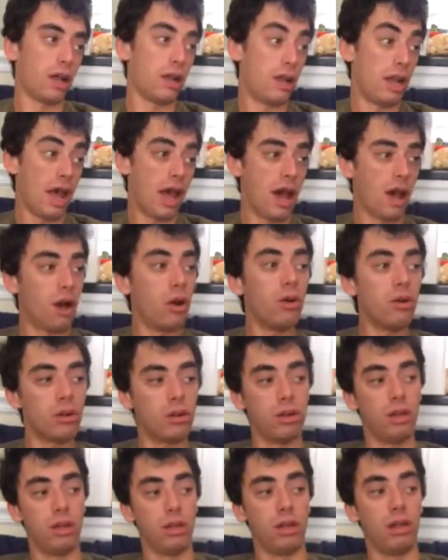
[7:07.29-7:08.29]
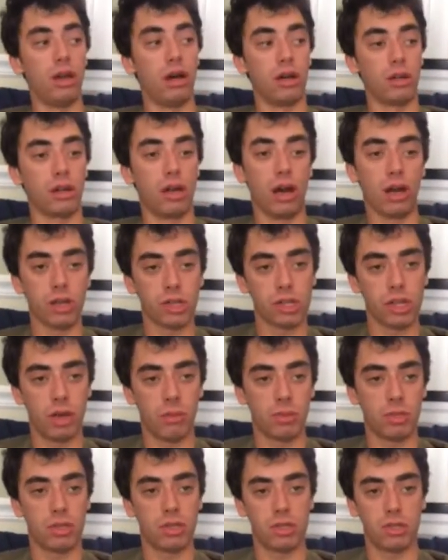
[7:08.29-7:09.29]
on now in on college
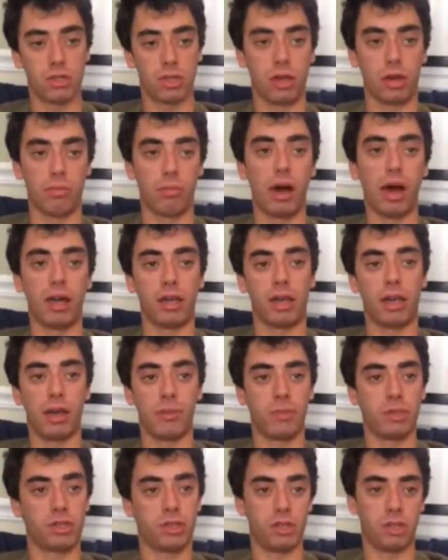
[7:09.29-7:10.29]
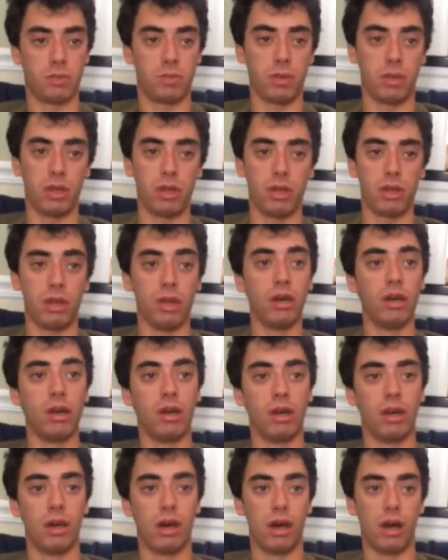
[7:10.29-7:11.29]
campuses and on my campus. There's been
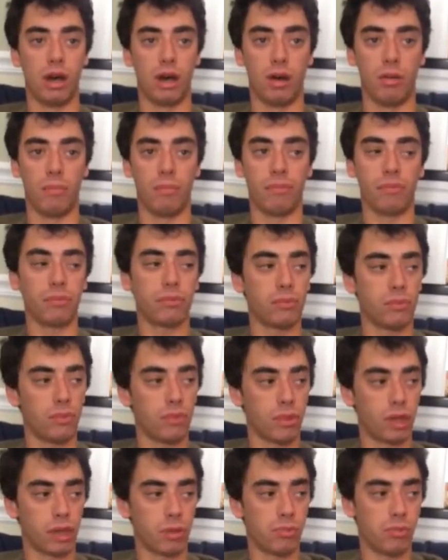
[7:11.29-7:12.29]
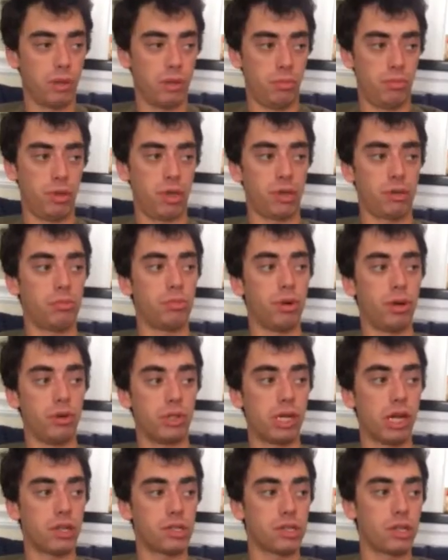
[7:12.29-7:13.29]
um, like a pretty big
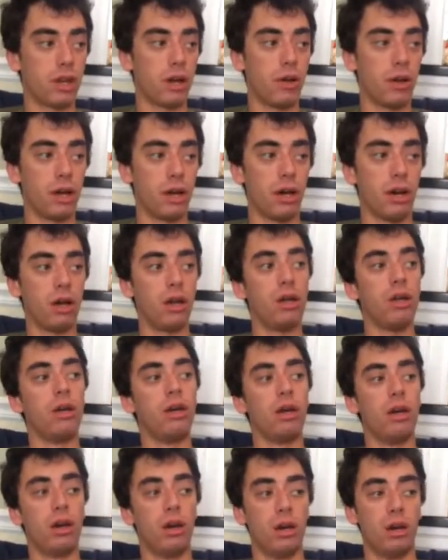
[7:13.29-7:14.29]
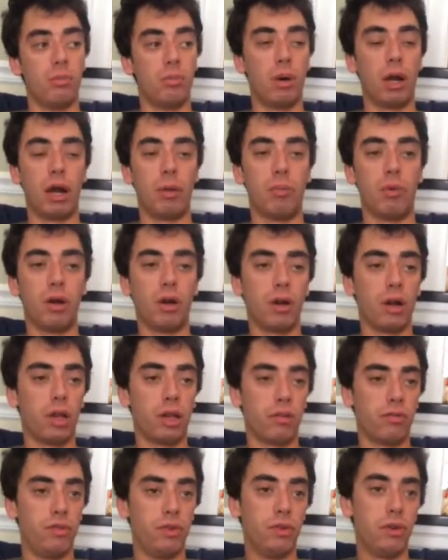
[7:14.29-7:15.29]
protest going on, but I'm
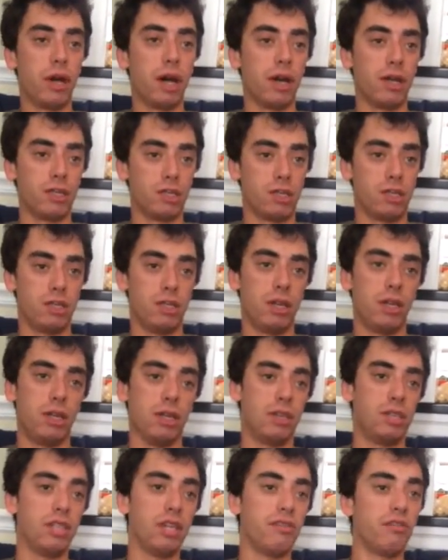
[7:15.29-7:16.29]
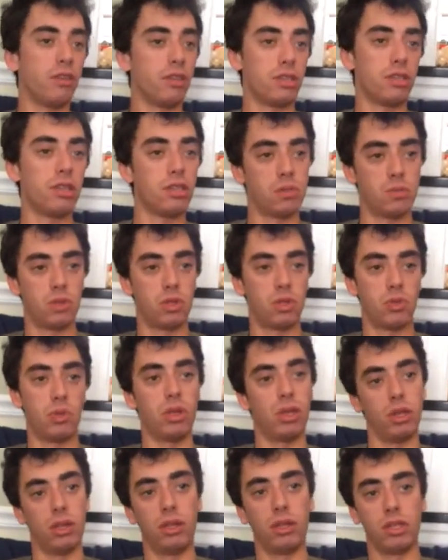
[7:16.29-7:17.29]
wondering if you guys see any differences
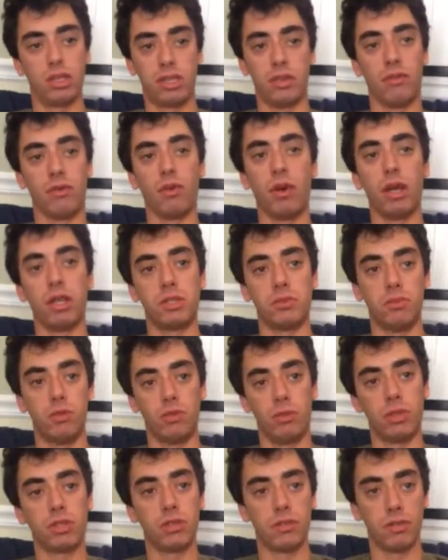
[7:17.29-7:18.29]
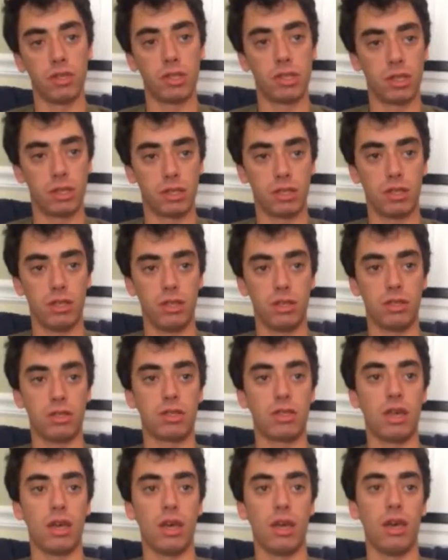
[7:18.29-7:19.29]
between the civil rights movements of the
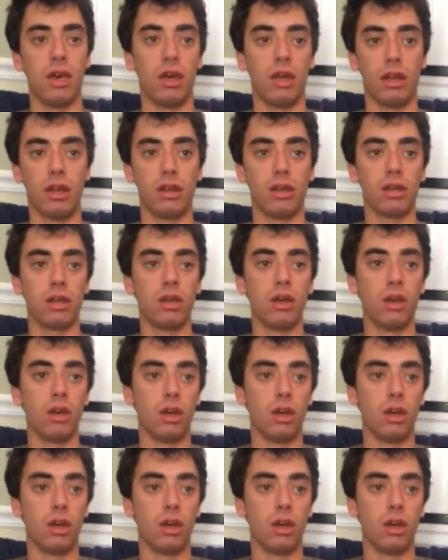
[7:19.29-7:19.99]
'60s and